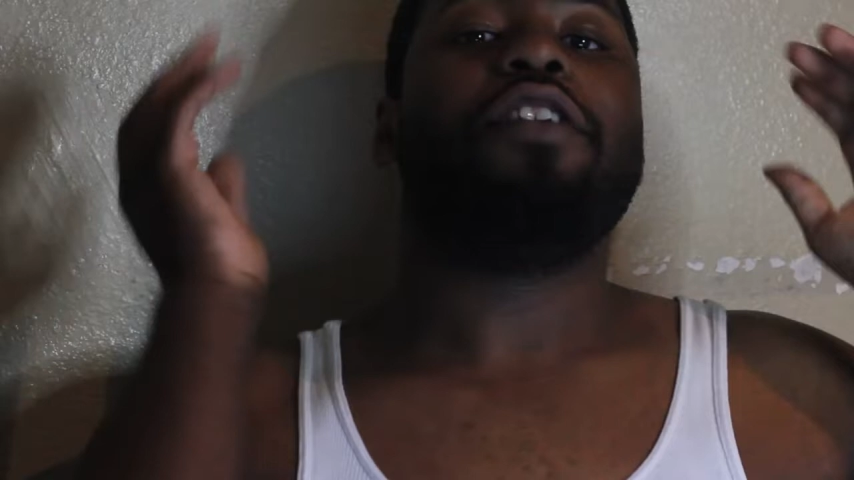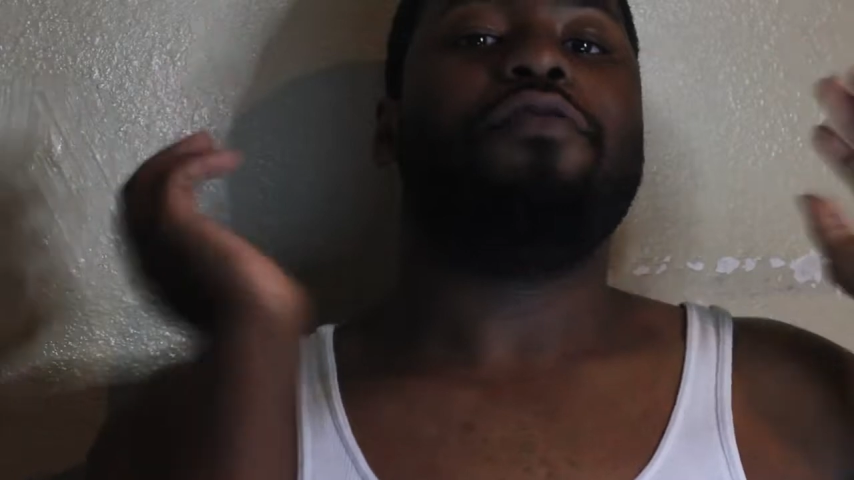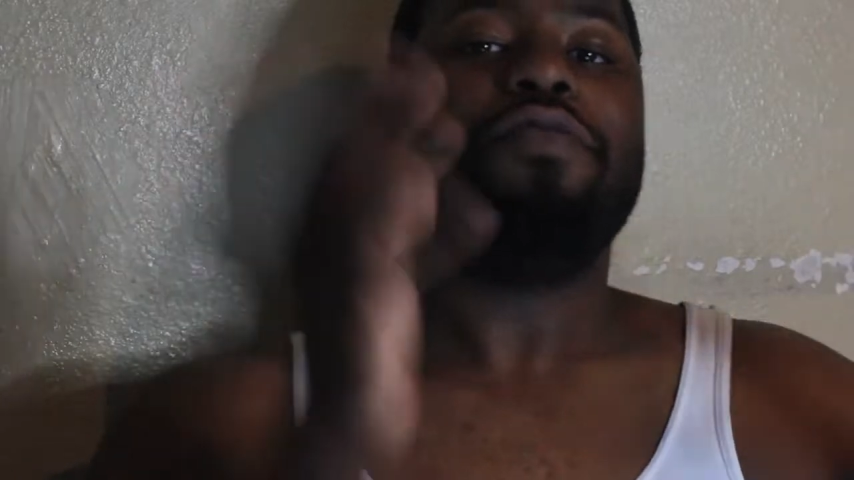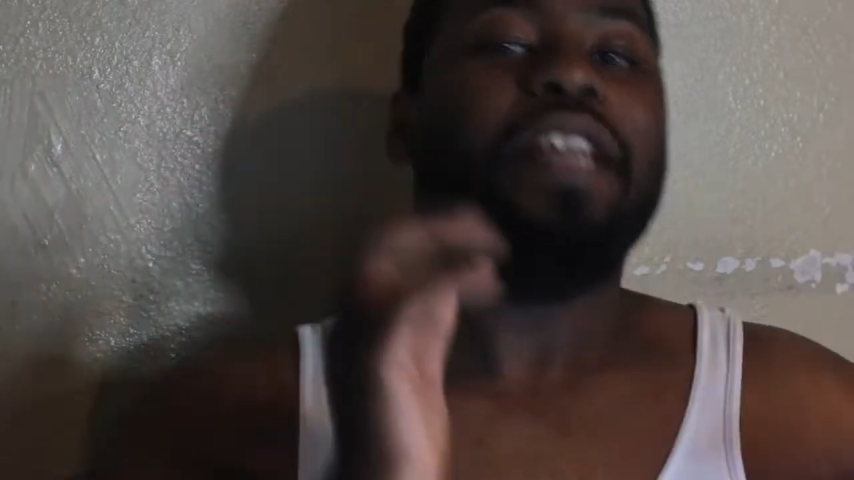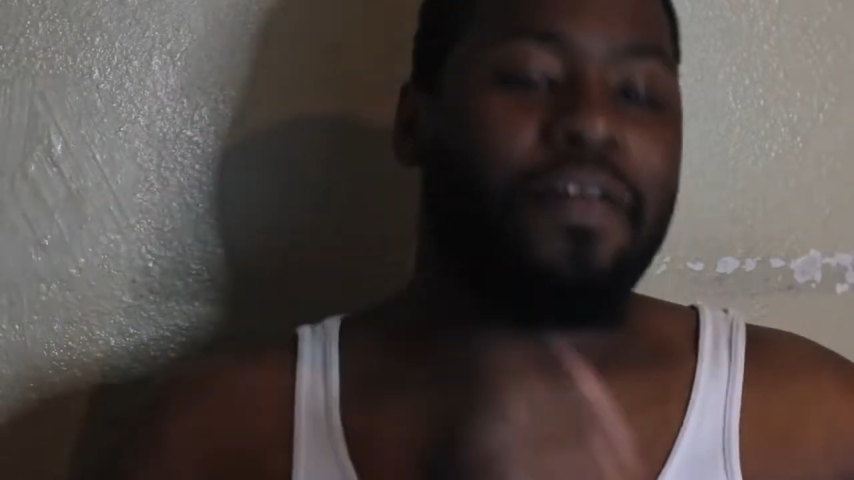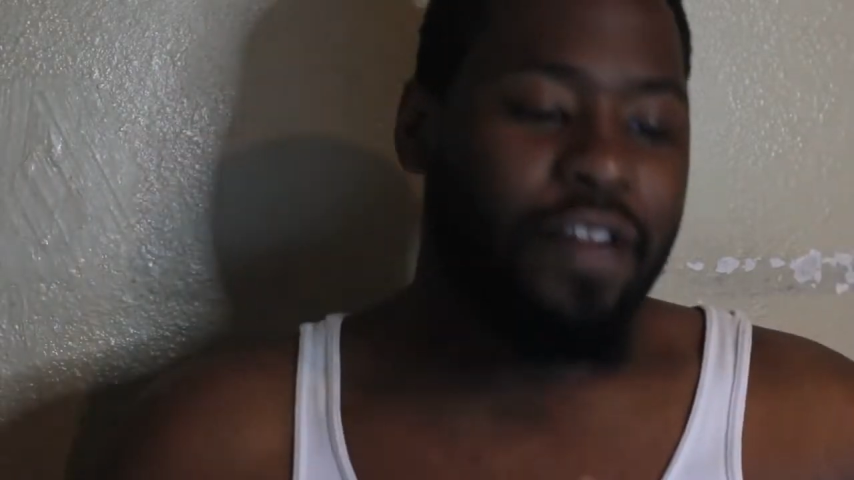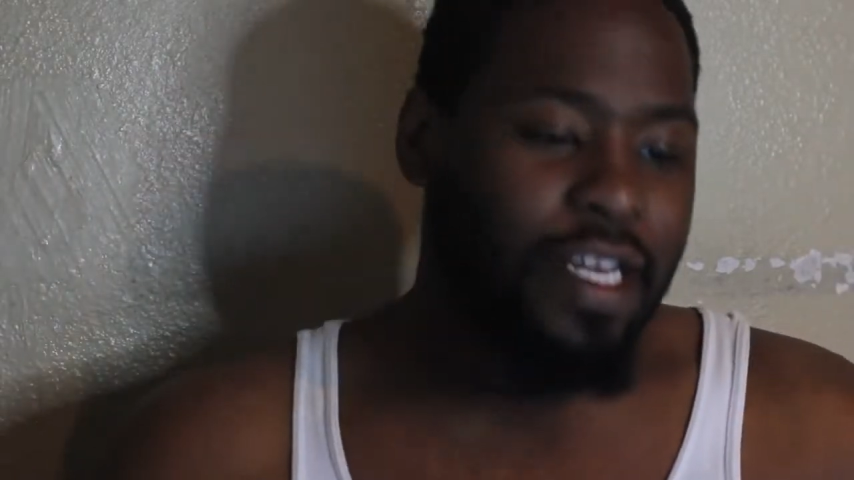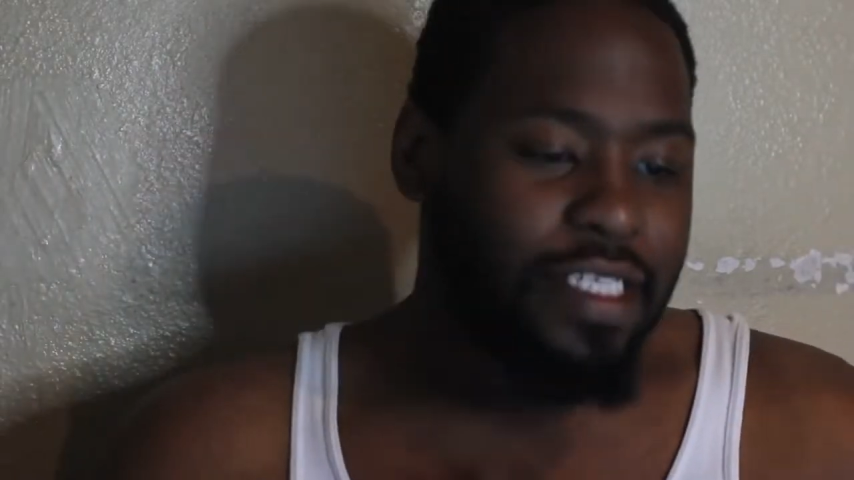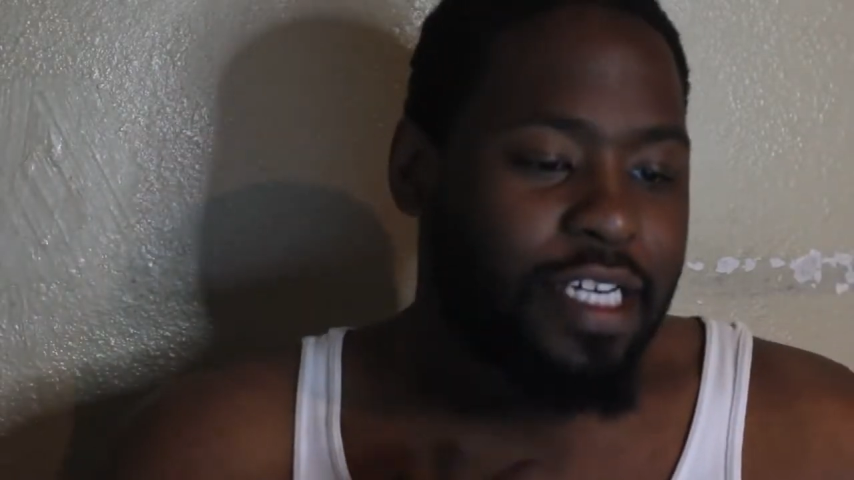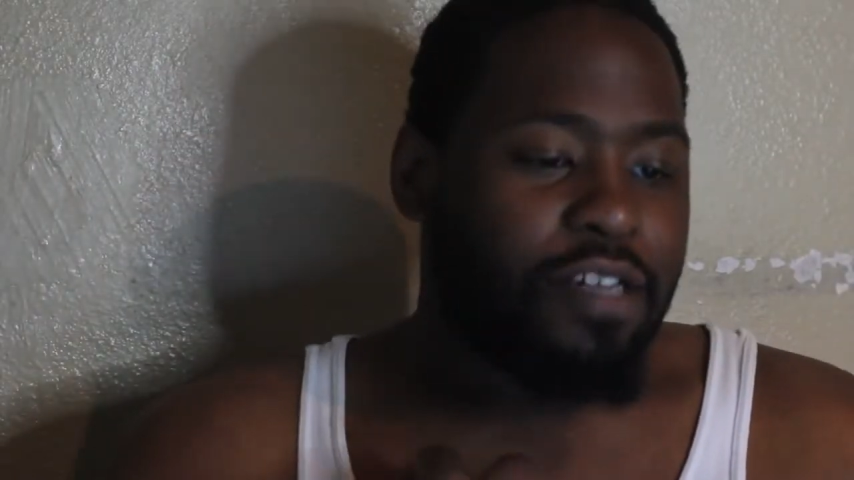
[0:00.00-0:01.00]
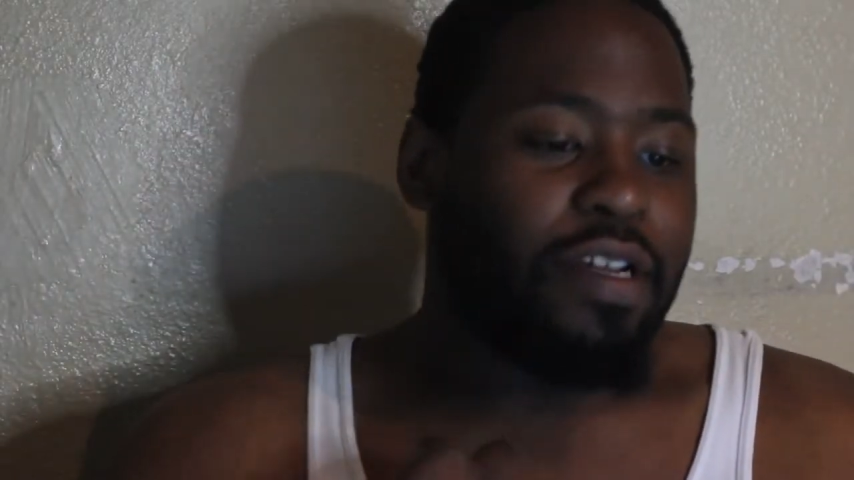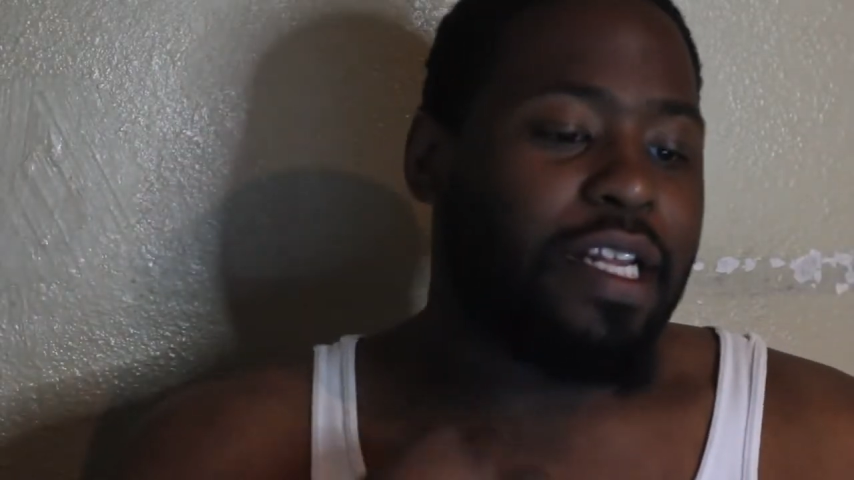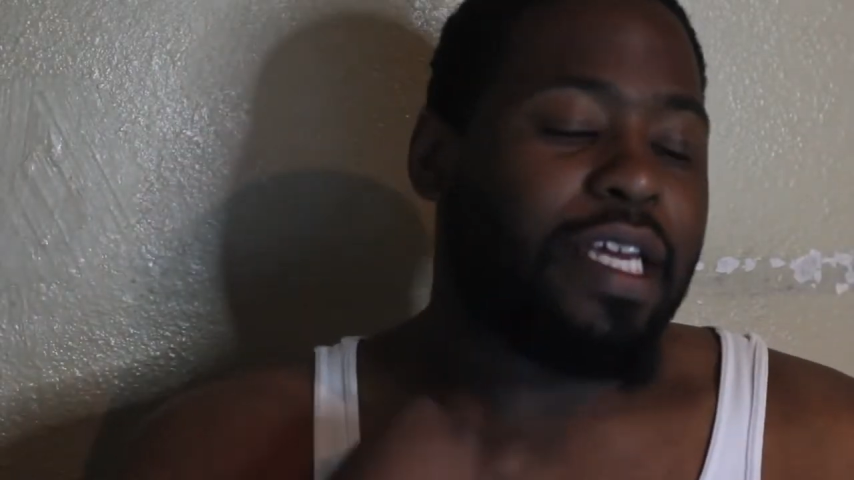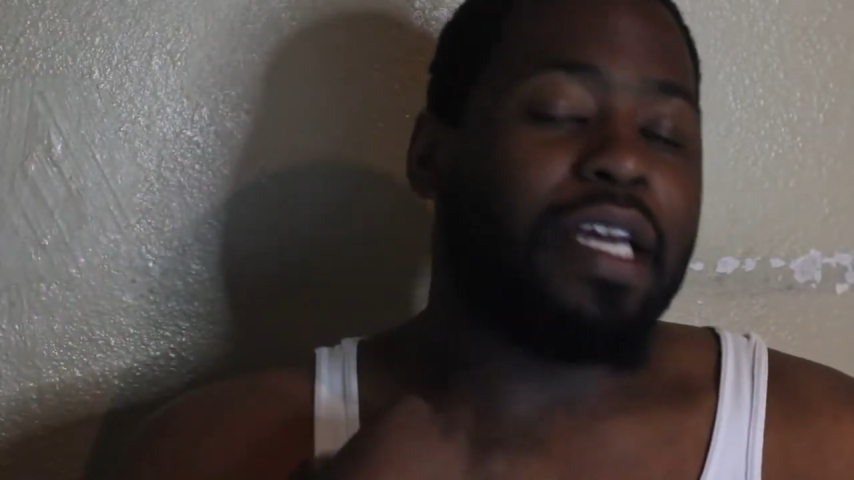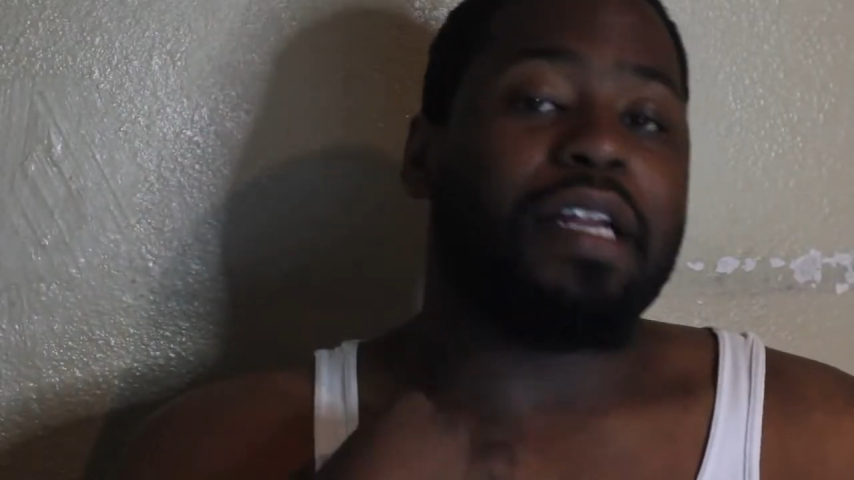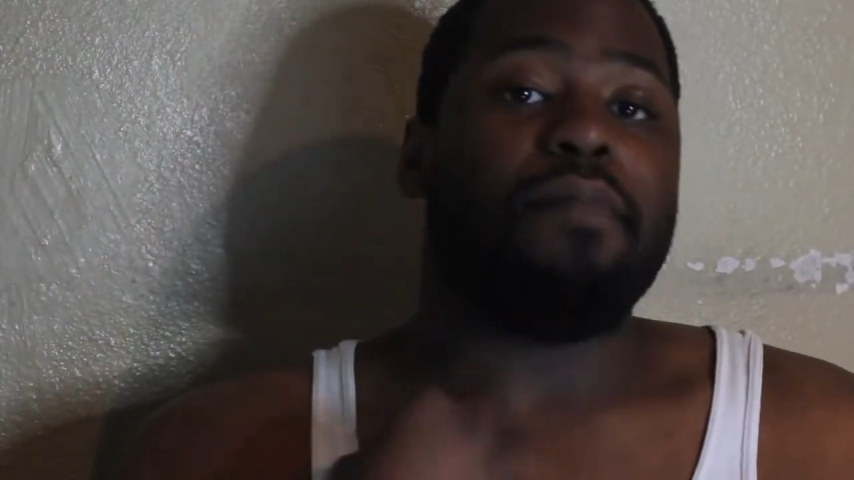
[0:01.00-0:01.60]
You live it's a kid, you're the kid,